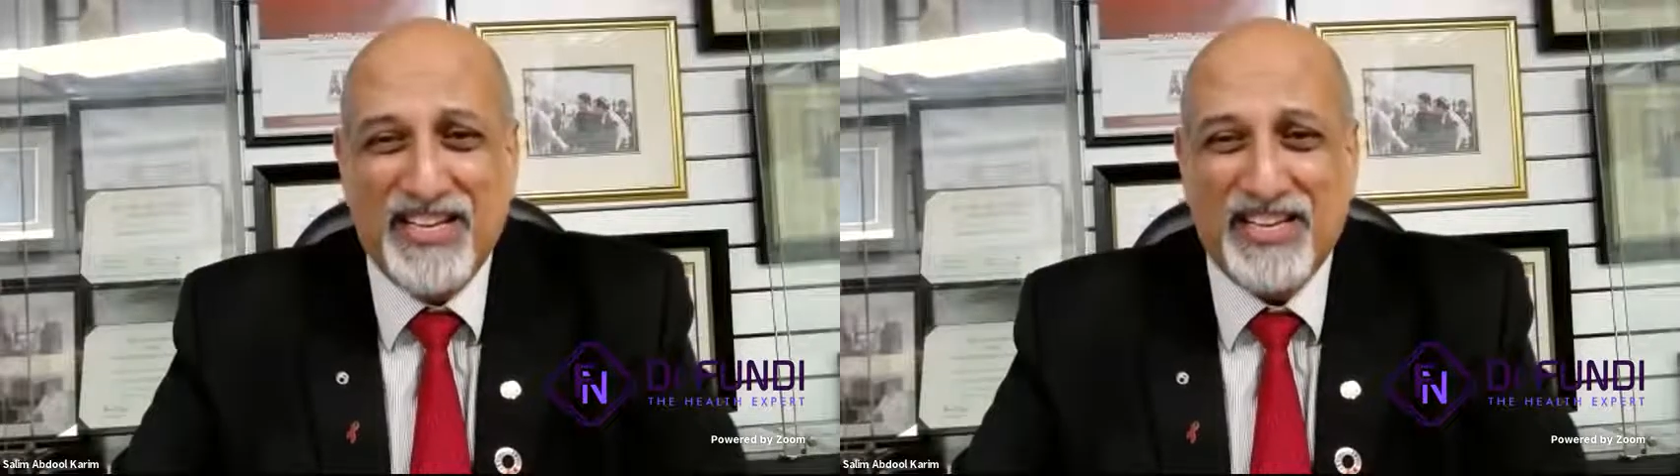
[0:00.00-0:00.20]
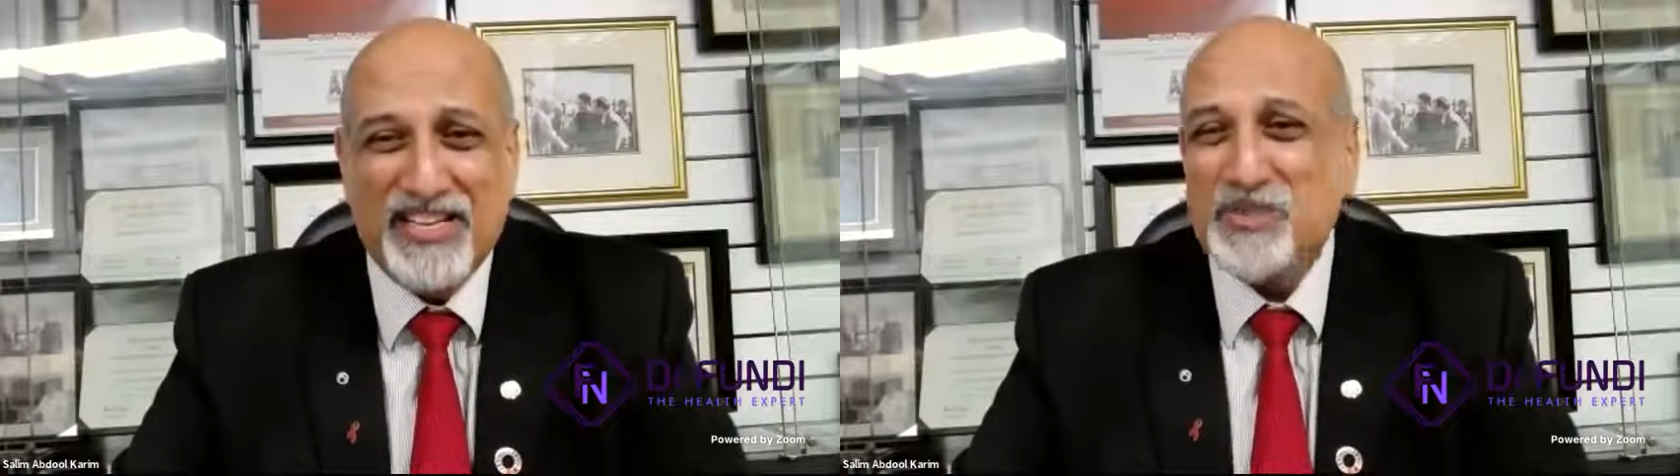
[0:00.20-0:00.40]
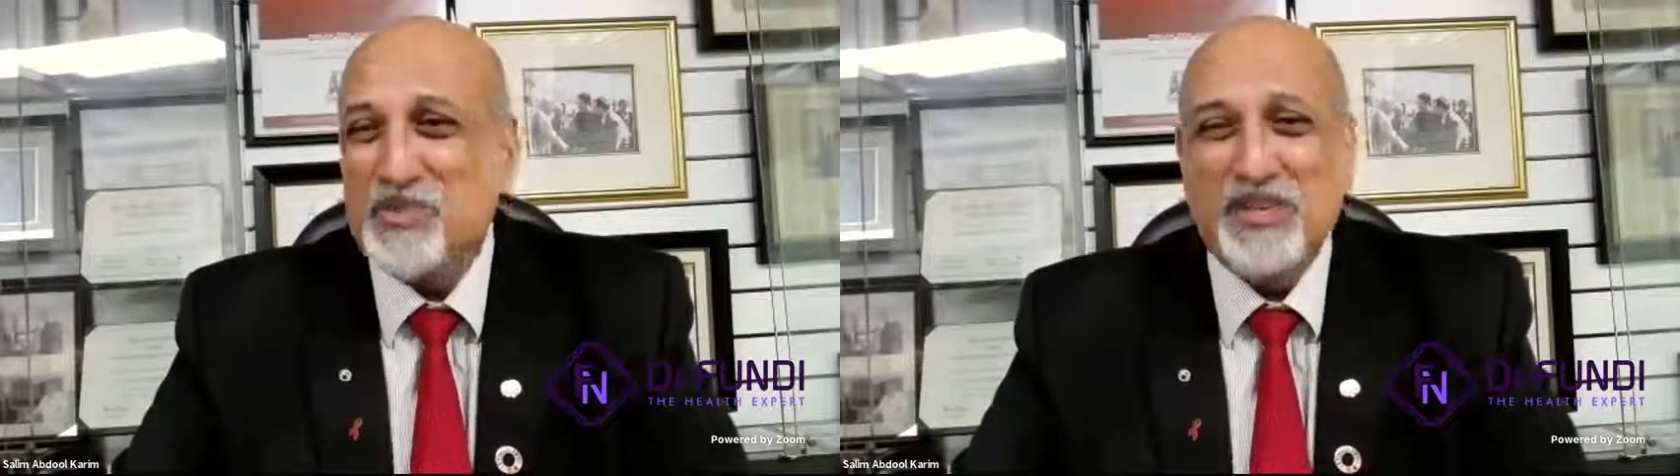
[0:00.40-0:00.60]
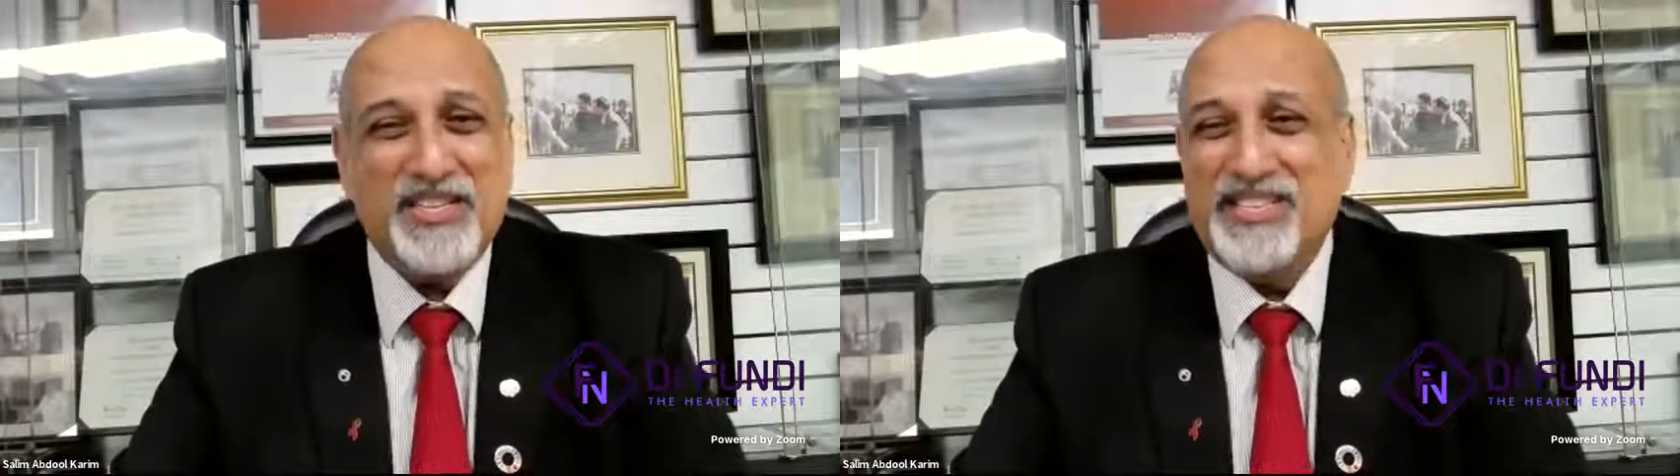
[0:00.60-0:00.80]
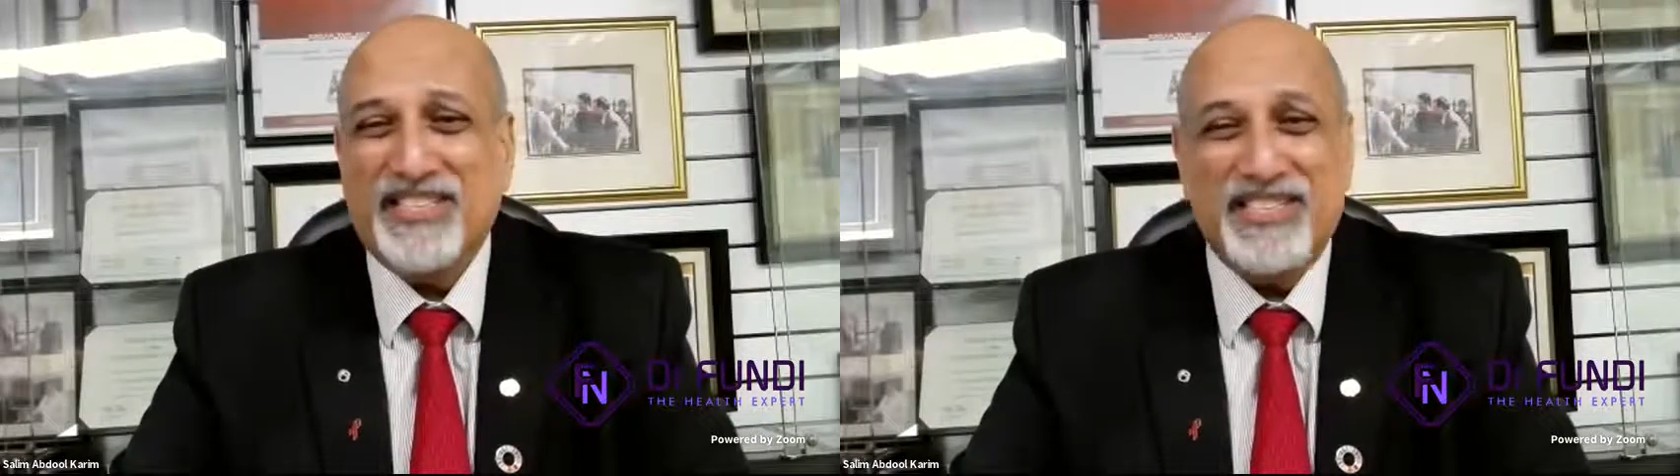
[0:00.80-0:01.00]
this
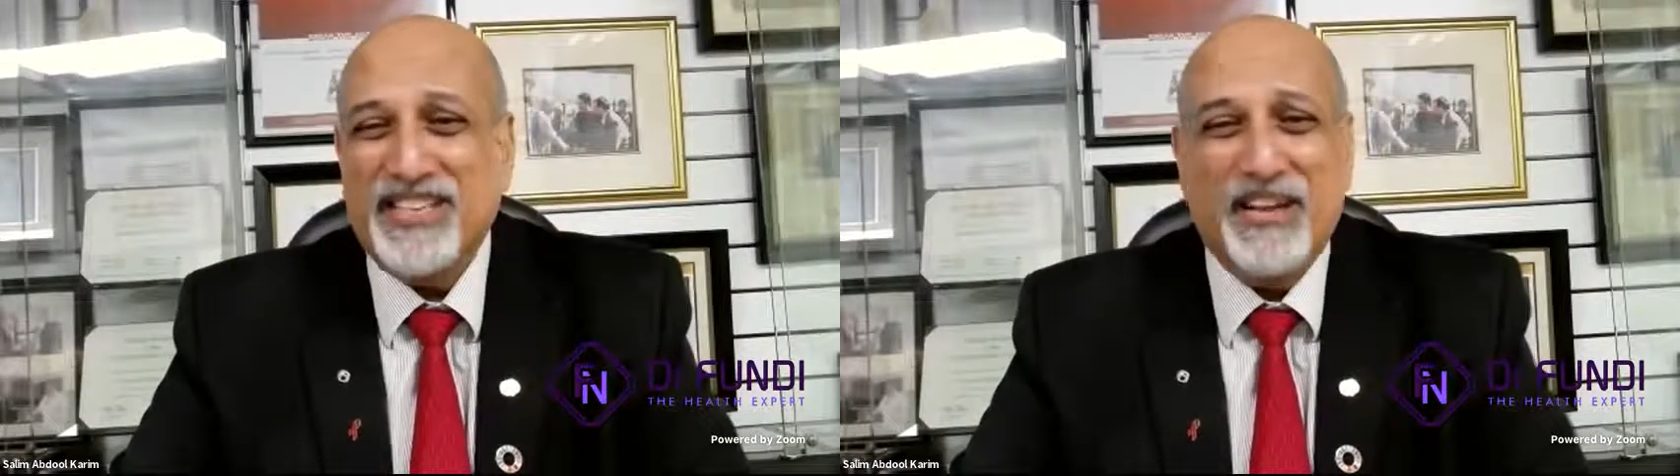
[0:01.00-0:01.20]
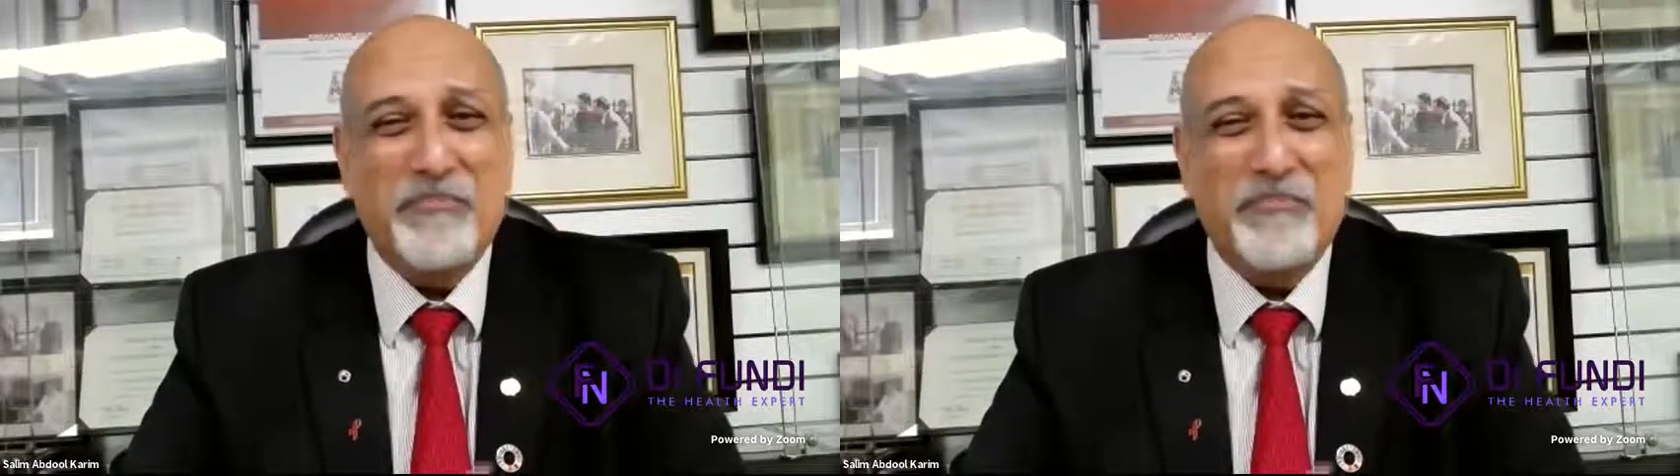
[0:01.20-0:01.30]
was